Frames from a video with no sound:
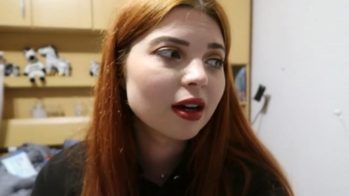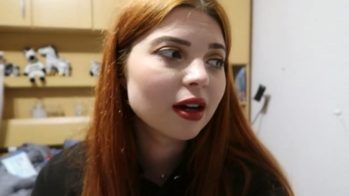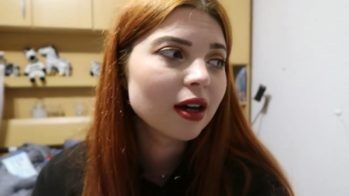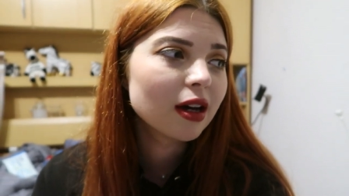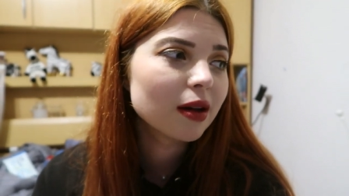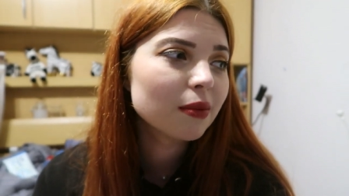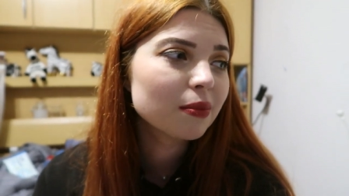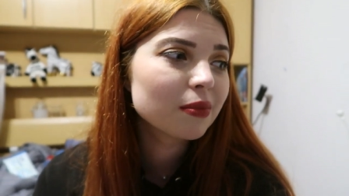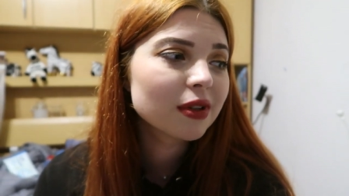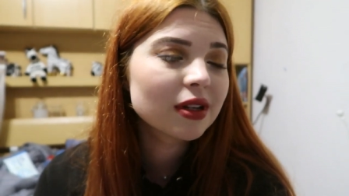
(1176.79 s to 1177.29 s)

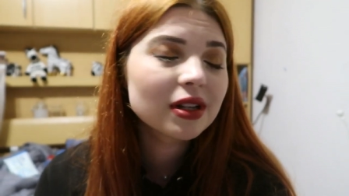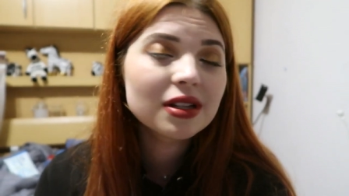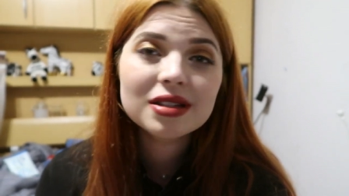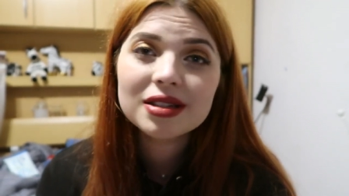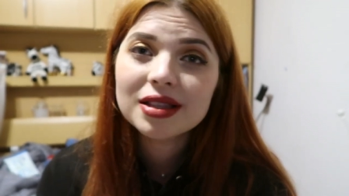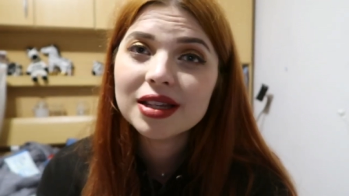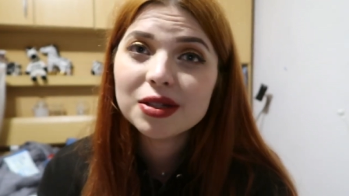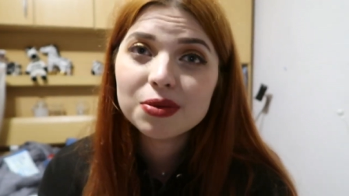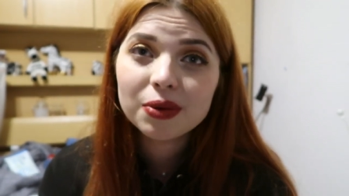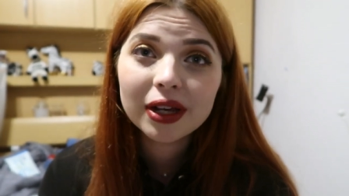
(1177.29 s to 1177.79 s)

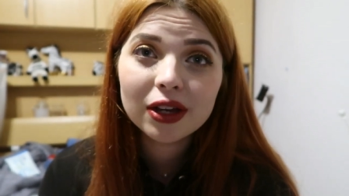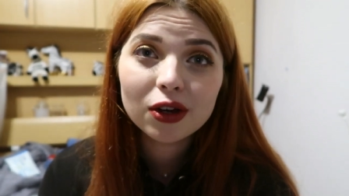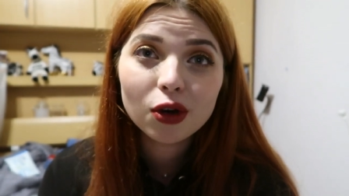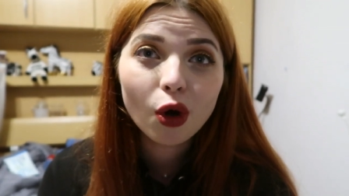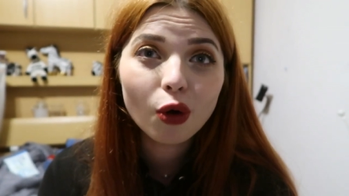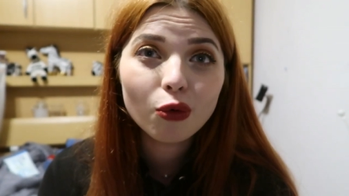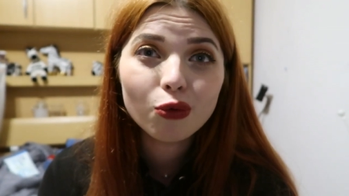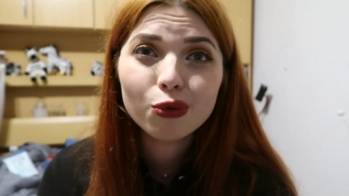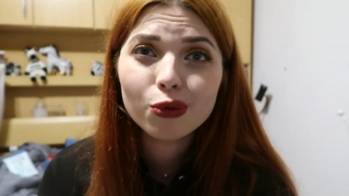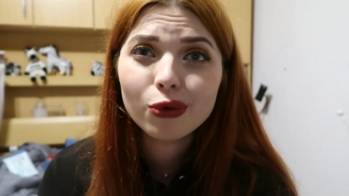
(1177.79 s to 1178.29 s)
because this week
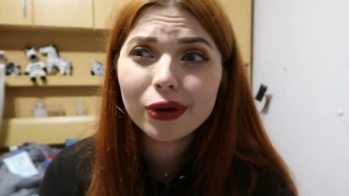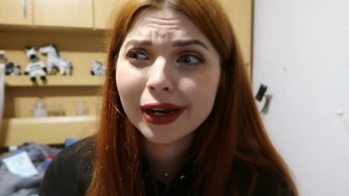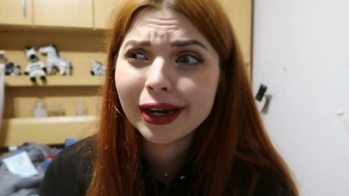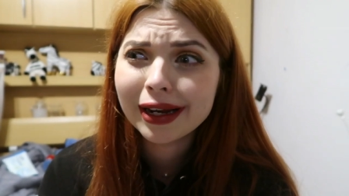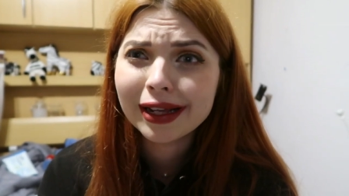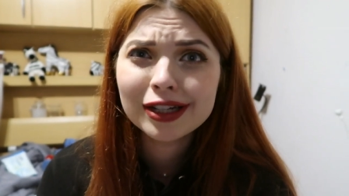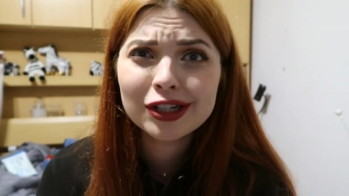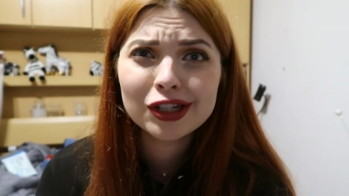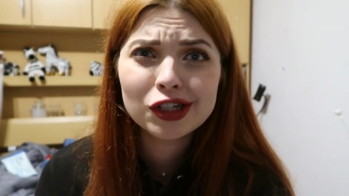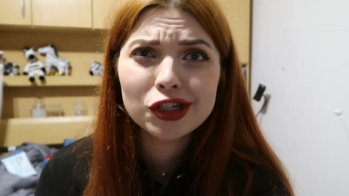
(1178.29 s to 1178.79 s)
got
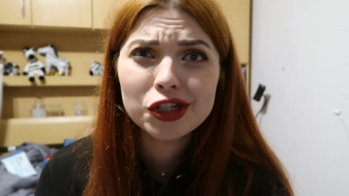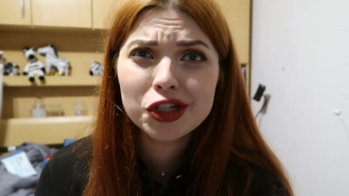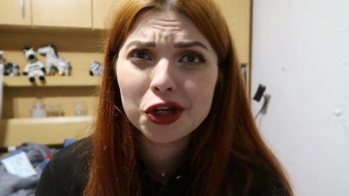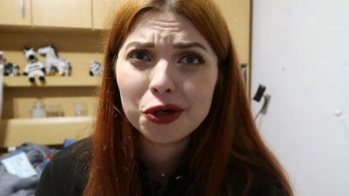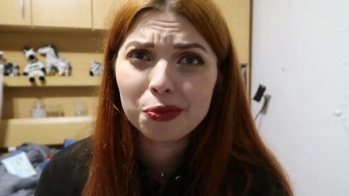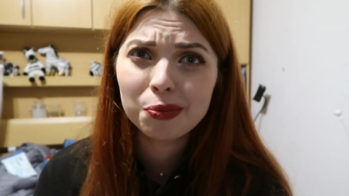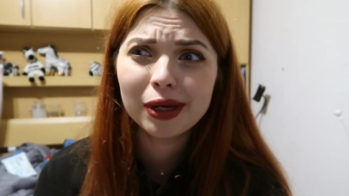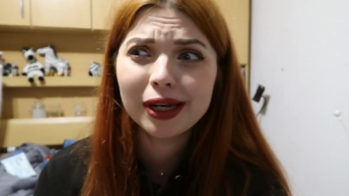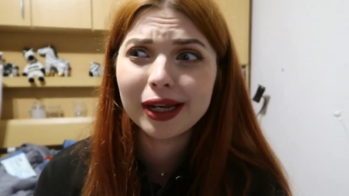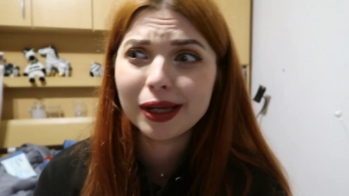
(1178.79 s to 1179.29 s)
really
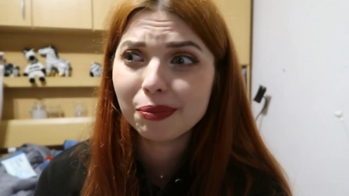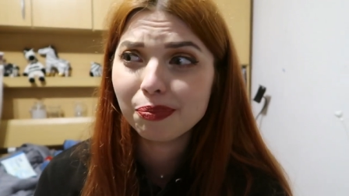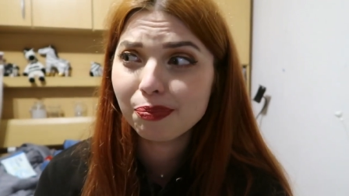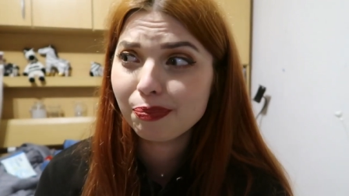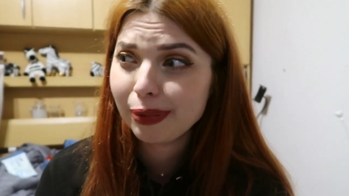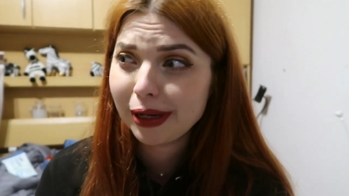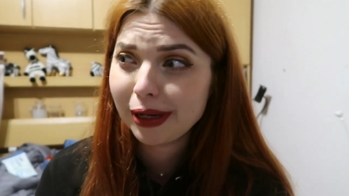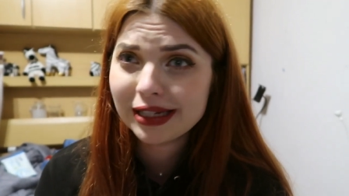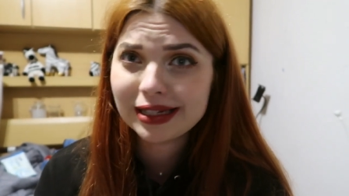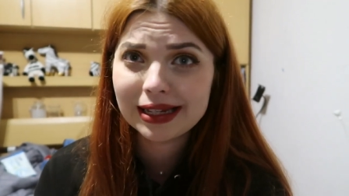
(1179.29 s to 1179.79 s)
stupidly
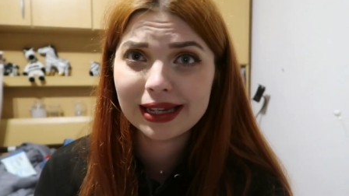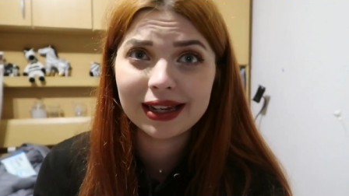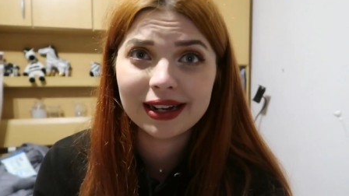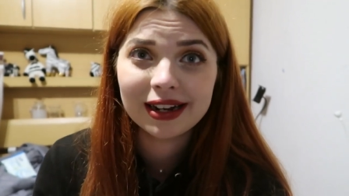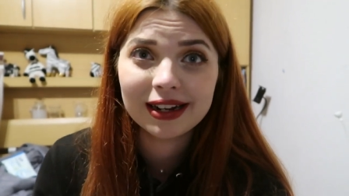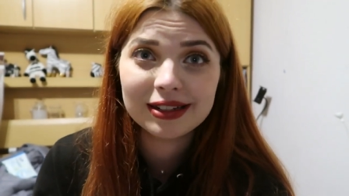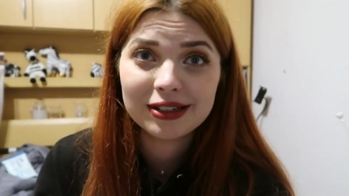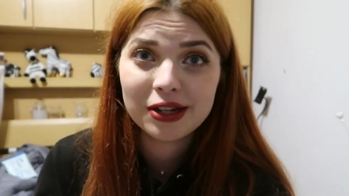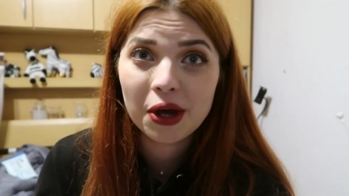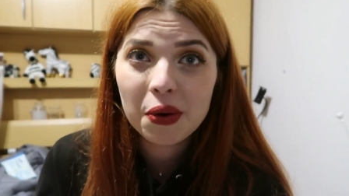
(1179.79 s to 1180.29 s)
busy and
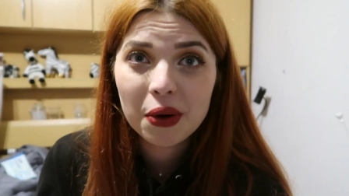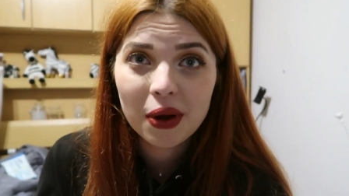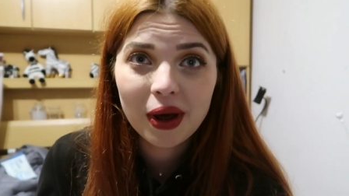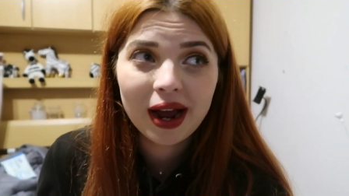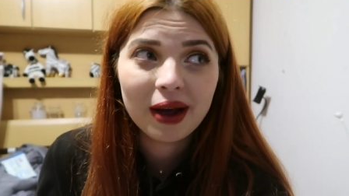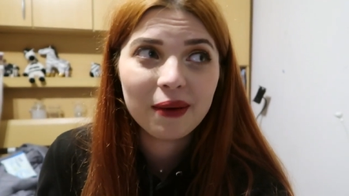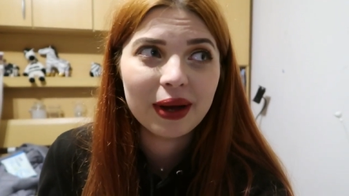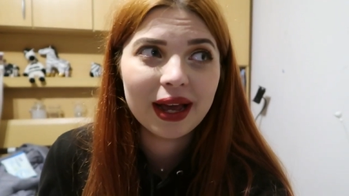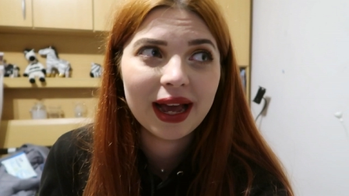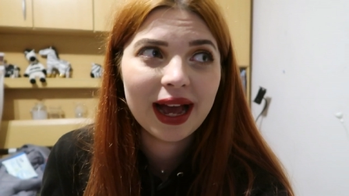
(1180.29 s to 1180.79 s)
I don't know
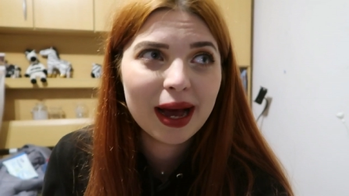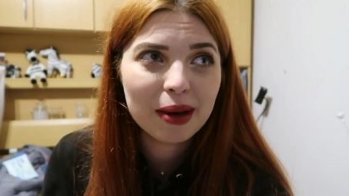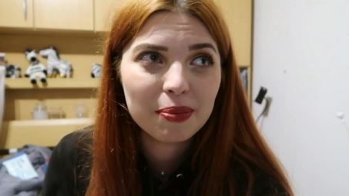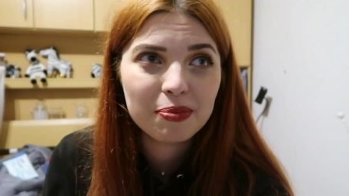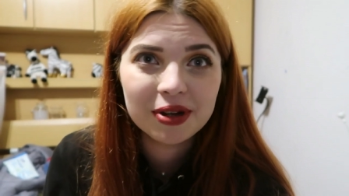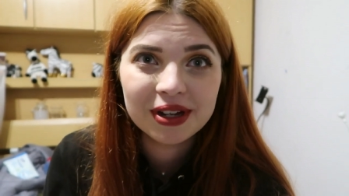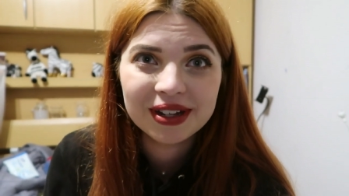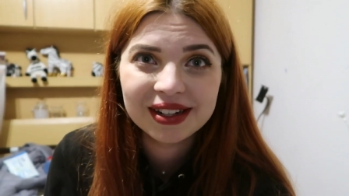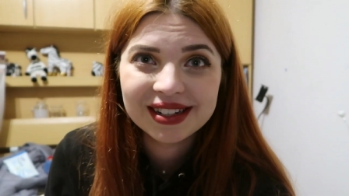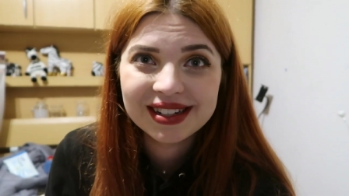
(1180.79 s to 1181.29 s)
how it
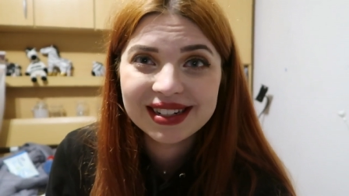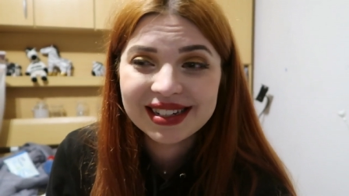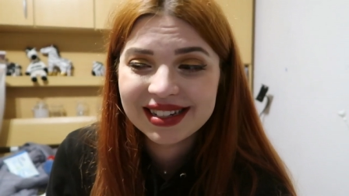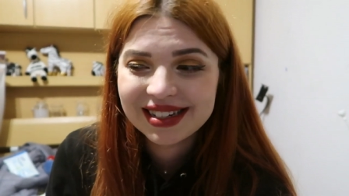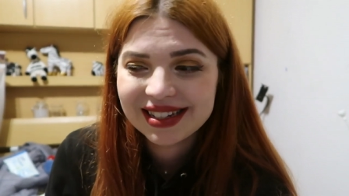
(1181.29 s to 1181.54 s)
happened.